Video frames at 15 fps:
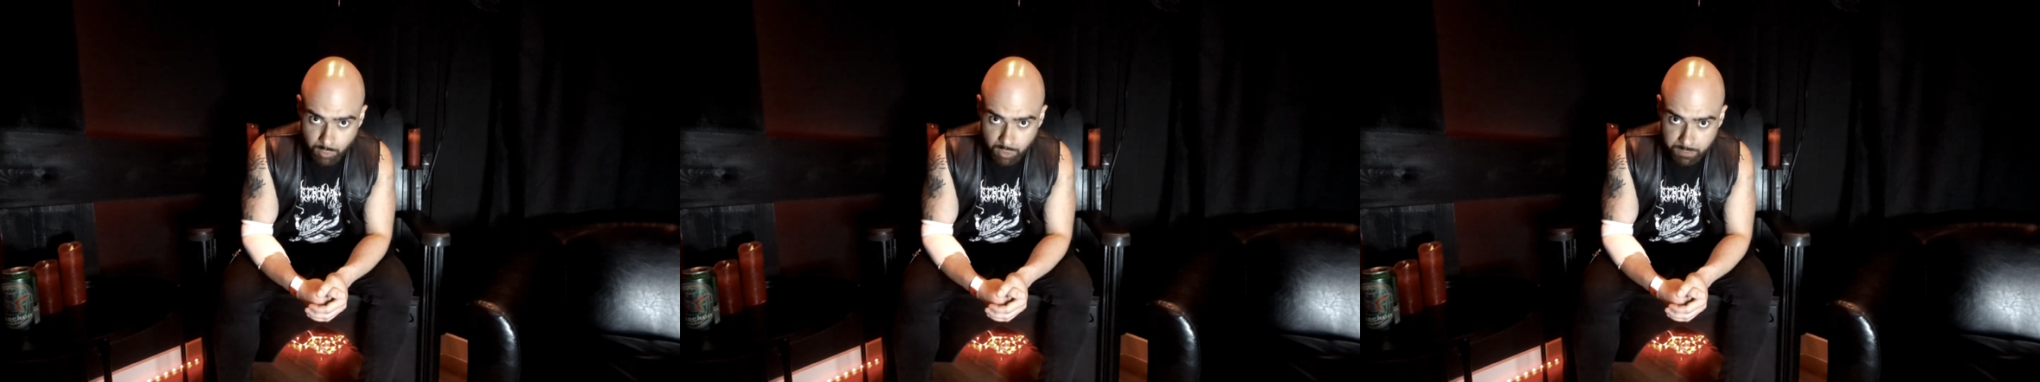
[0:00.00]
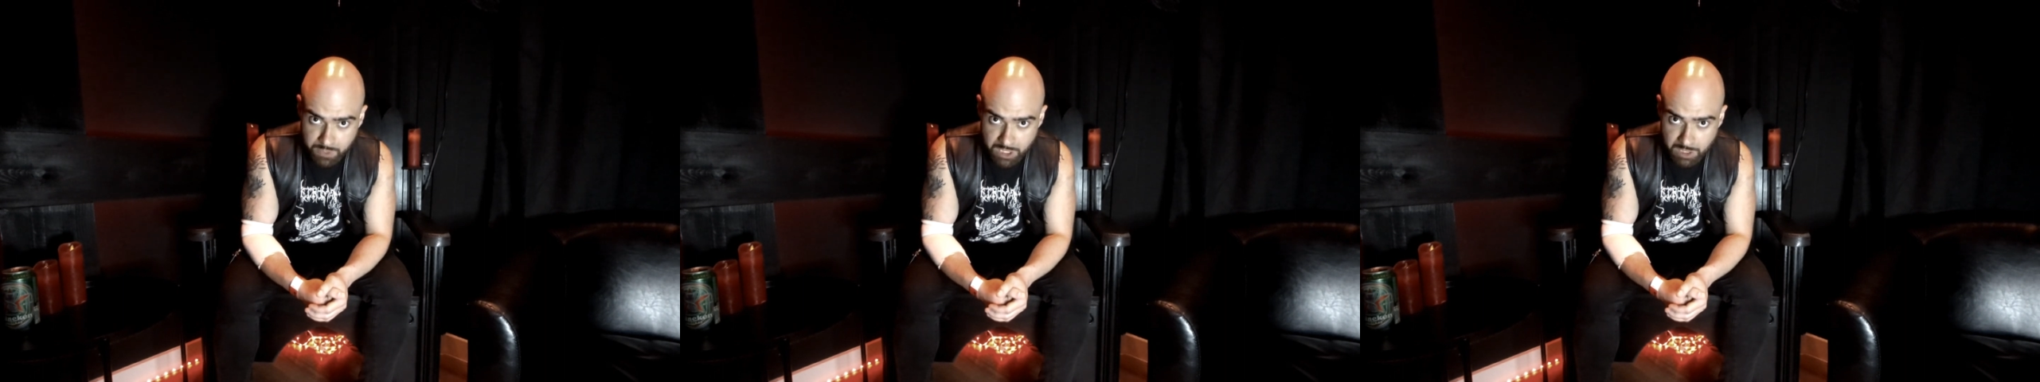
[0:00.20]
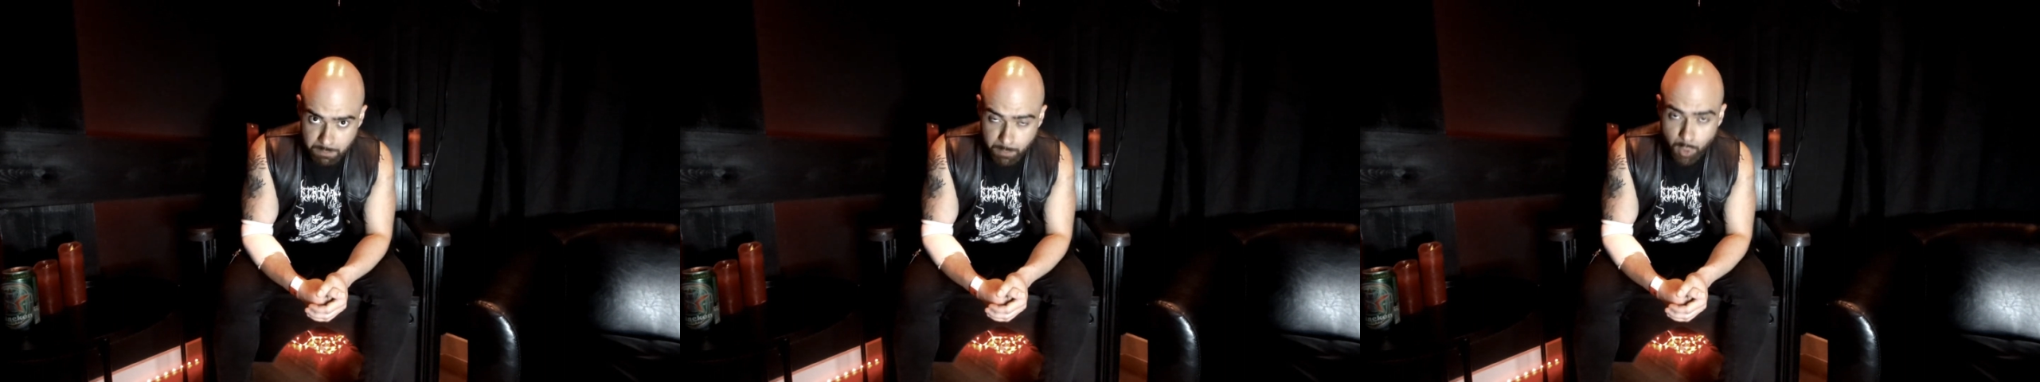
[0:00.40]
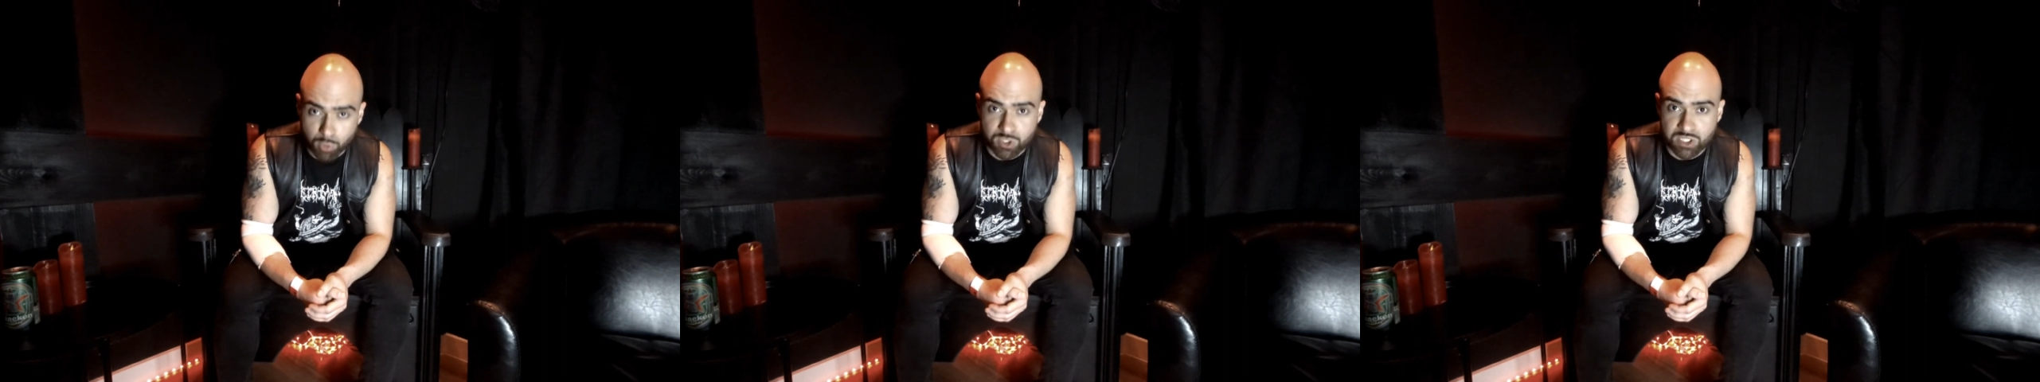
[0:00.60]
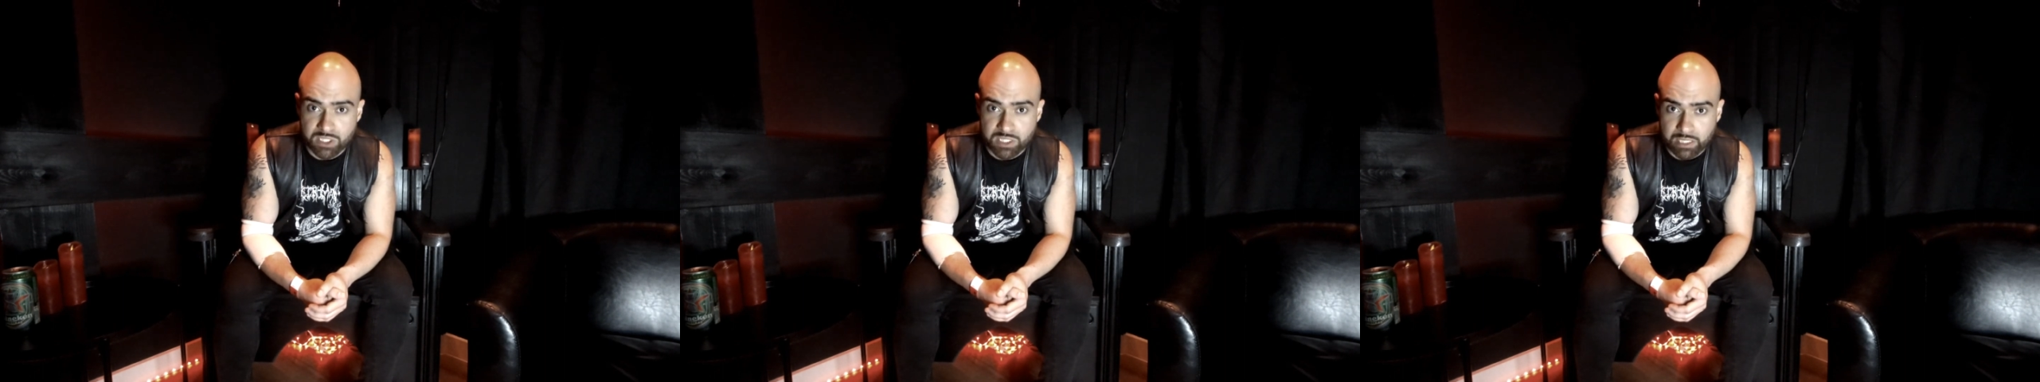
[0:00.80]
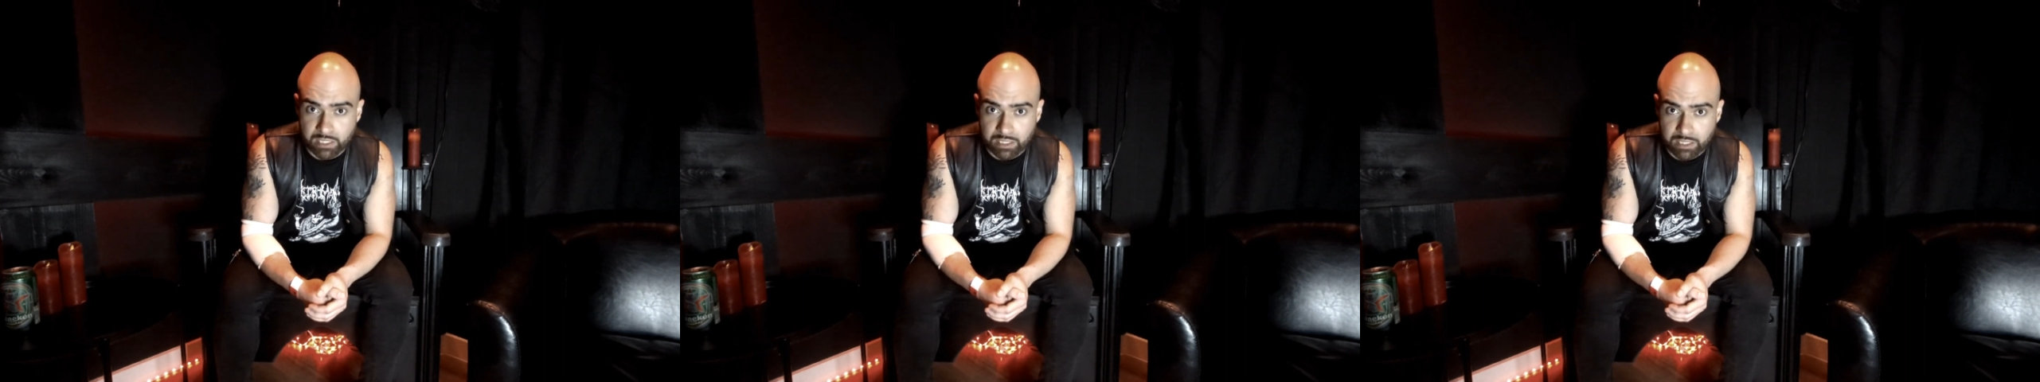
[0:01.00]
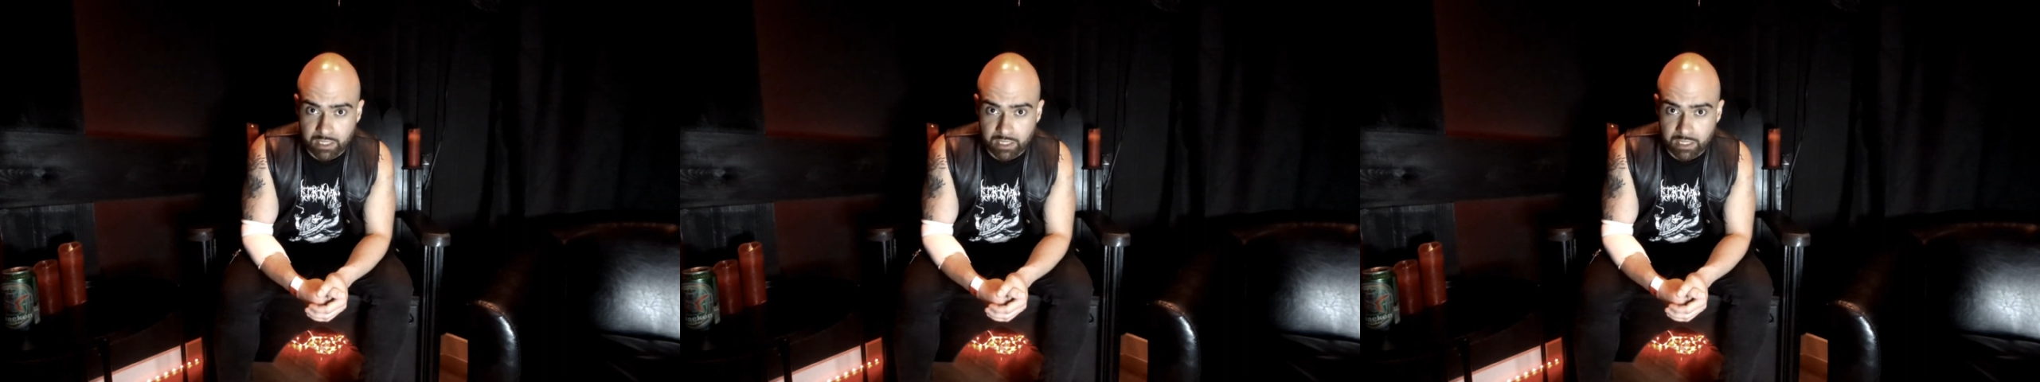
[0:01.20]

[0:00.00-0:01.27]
will be posting